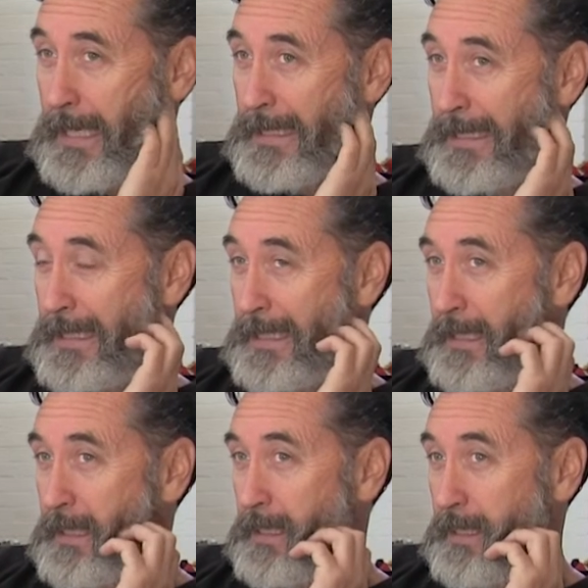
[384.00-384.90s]

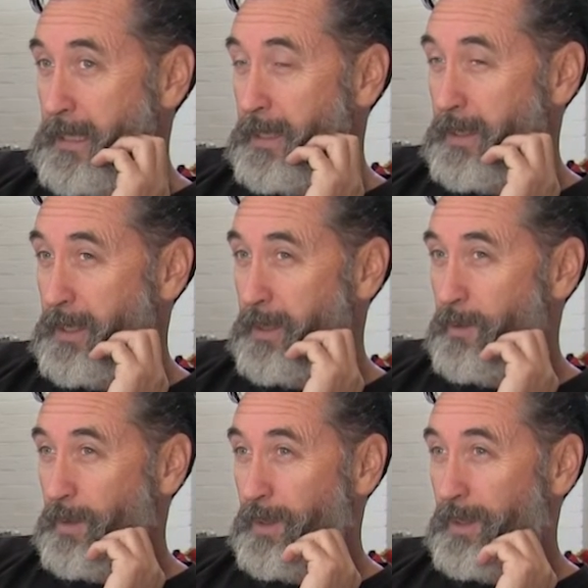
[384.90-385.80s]
And, you know,
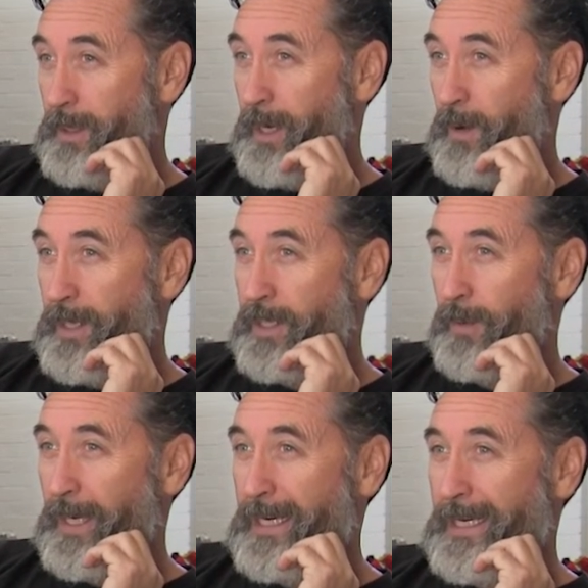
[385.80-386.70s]
so going
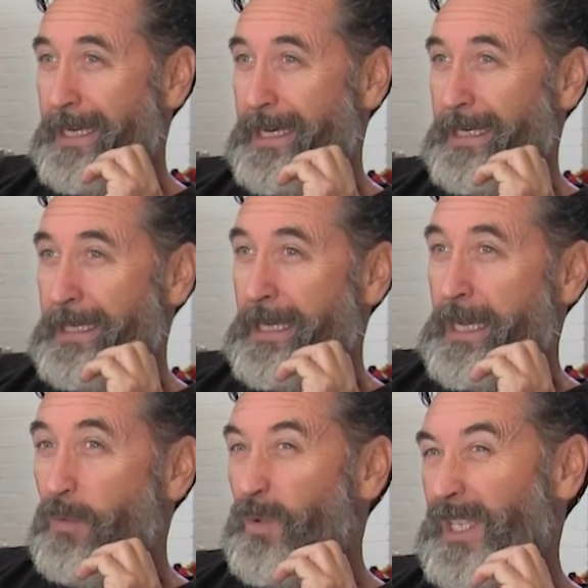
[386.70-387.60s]
to India
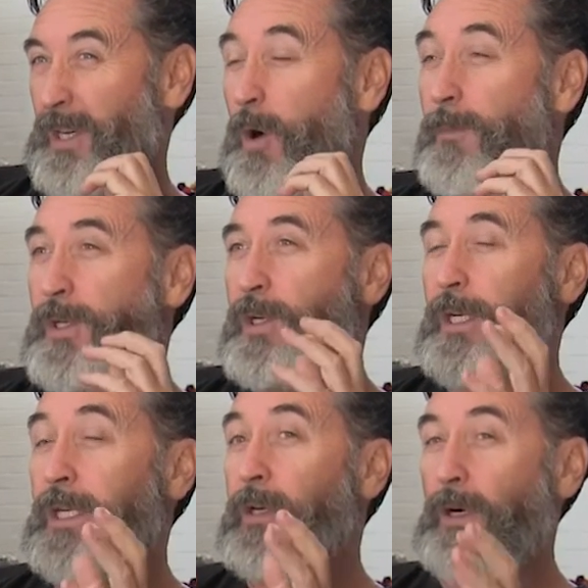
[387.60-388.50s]
was an
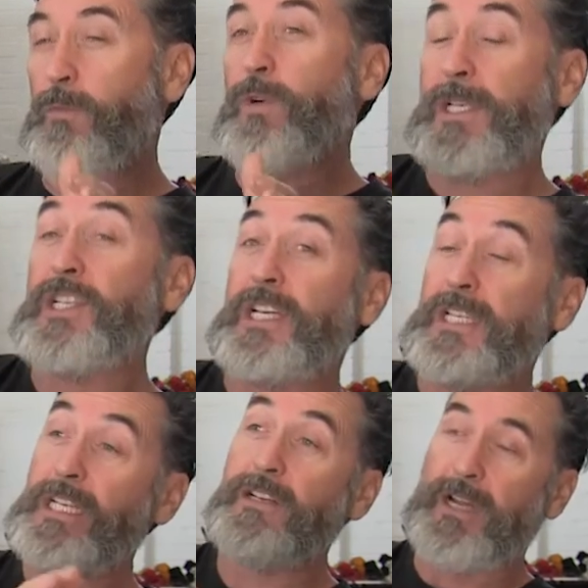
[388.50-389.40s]
opportunity. It wasn't
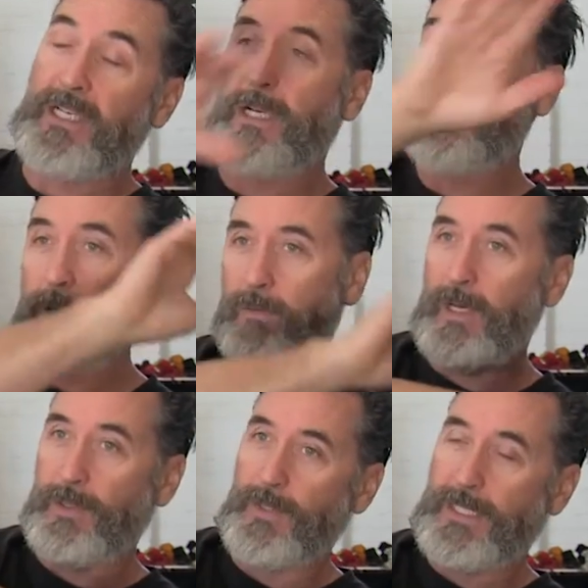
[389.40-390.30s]
just India, actually. I went
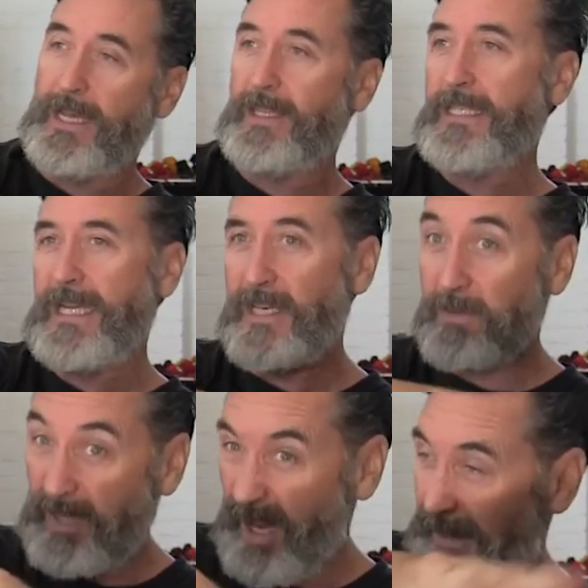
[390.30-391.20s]
right through Southeast Asia.
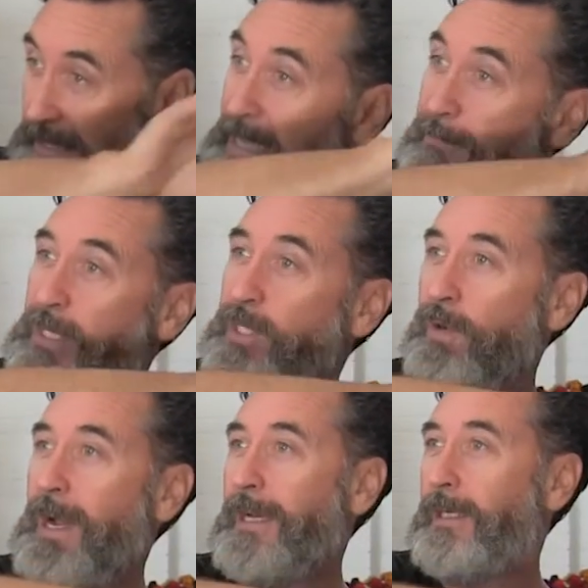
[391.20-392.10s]
It was like the hippie
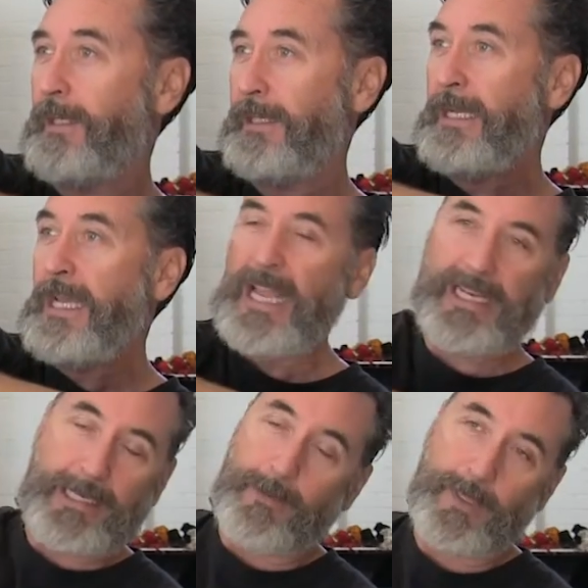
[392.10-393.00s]
trail and
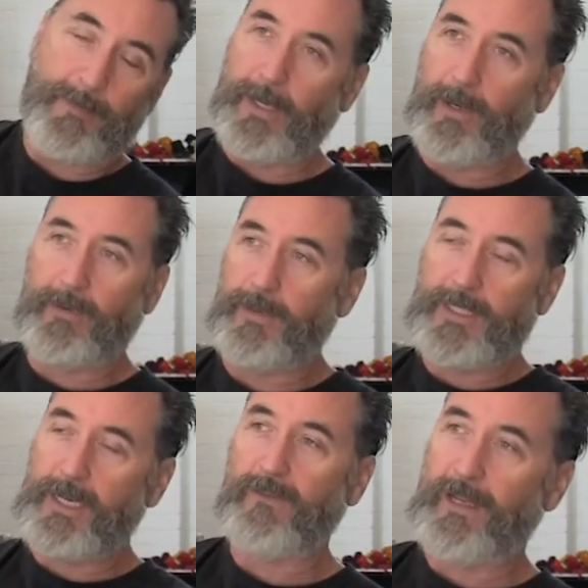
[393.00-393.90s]
ended up in America and
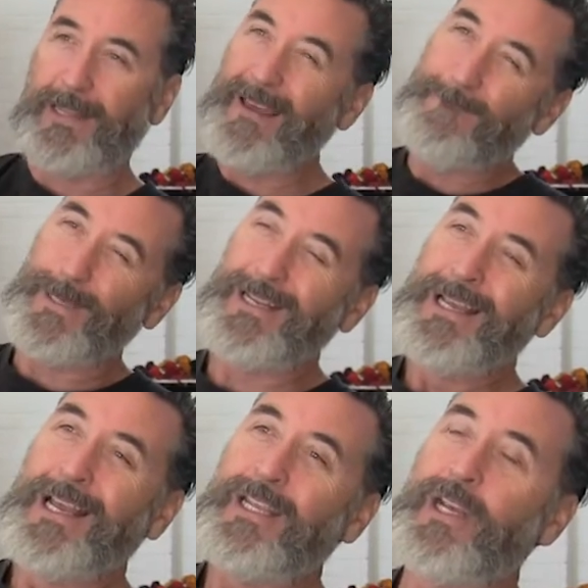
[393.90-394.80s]
stuff like that. But,
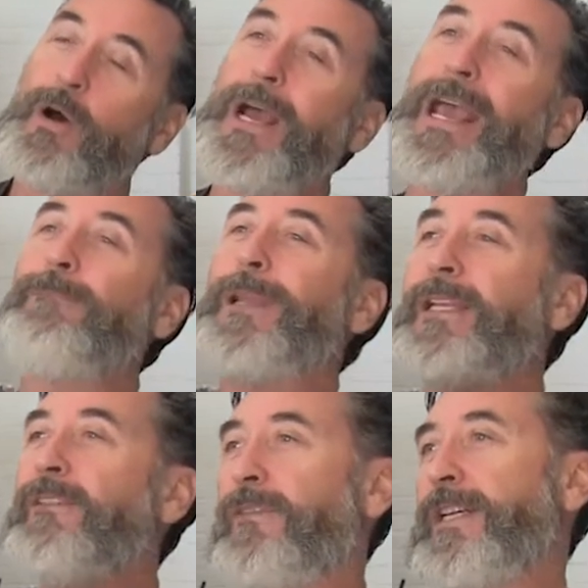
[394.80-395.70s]
you know, I had
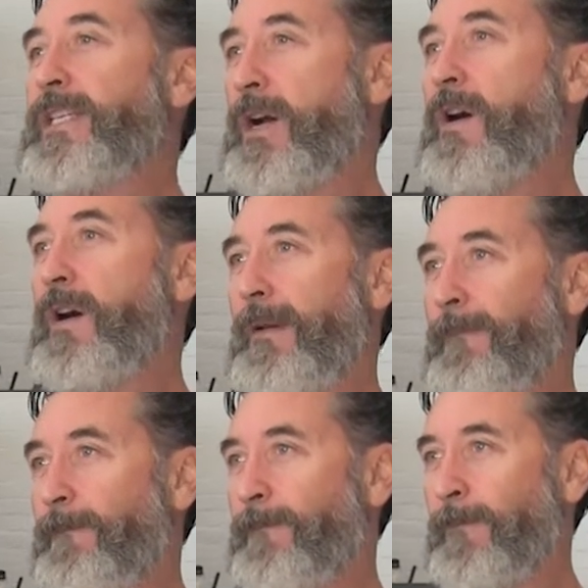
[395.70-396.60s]
plenty of free time.